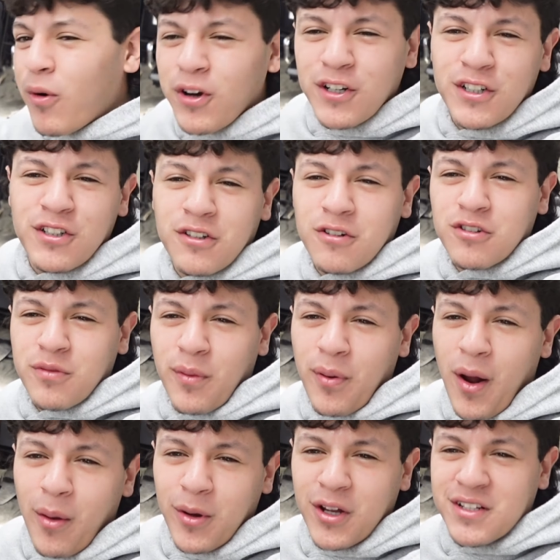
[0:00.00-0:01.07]
we're gonna do is we're
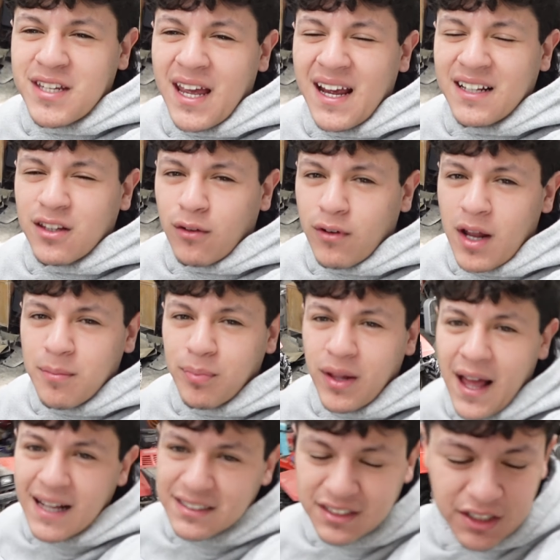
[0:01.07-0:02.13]
probably gonna take the red
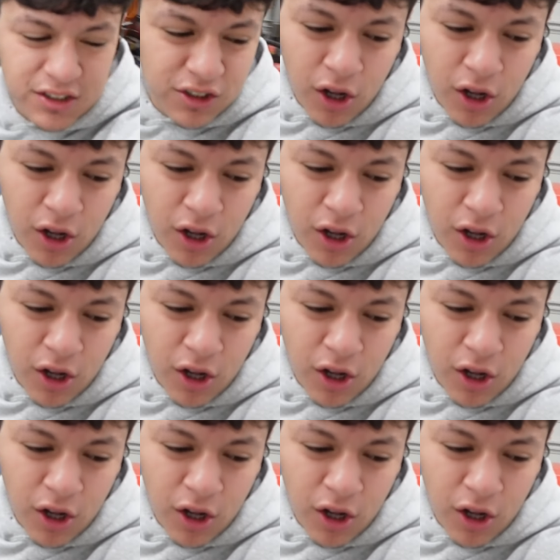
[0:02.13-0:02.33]
plastics